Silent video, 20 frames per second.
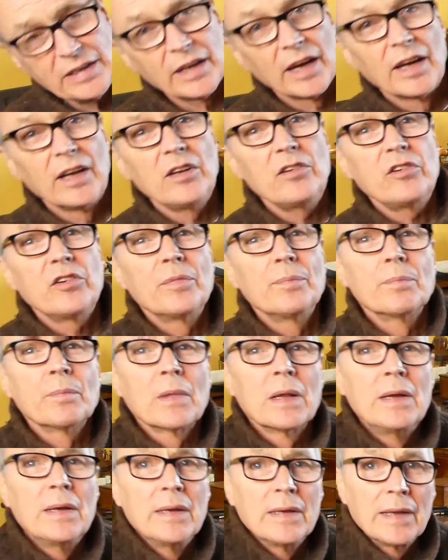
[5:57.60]
gauge.
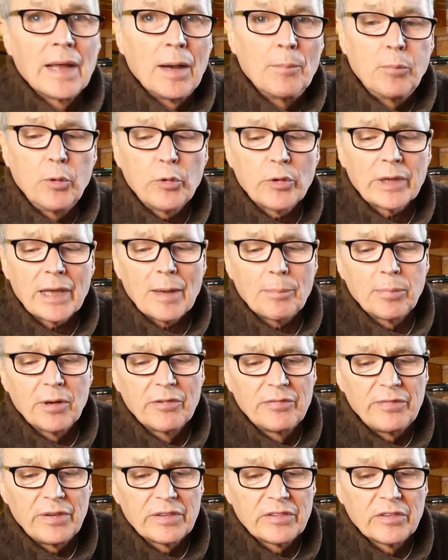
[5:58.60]
I bought a couple of
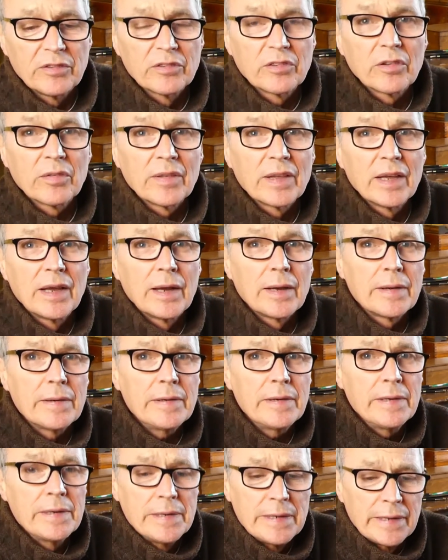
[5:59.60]
fittings at the end,
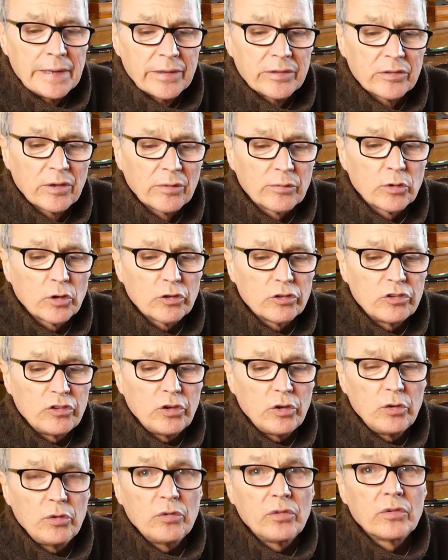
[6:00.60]
so I've got to
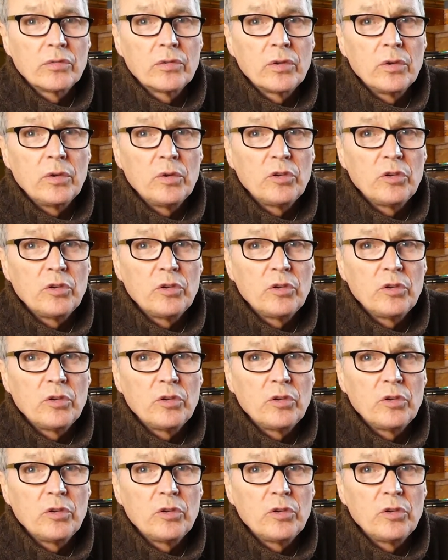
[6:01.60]
choose 2